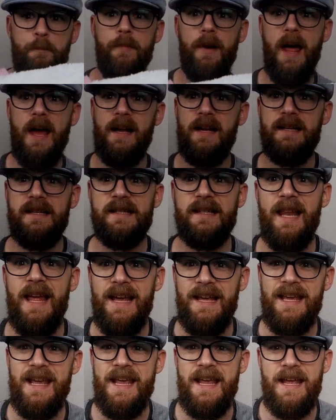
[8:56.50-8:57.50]
like a
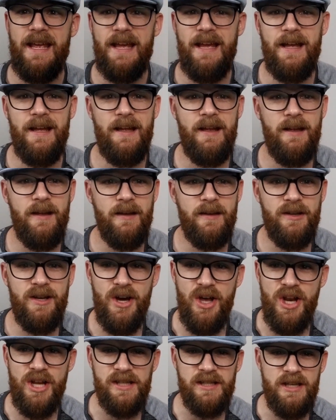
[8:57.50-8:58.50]
slinky,
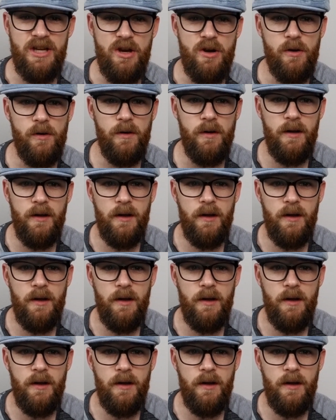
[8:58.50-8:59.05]
good as new.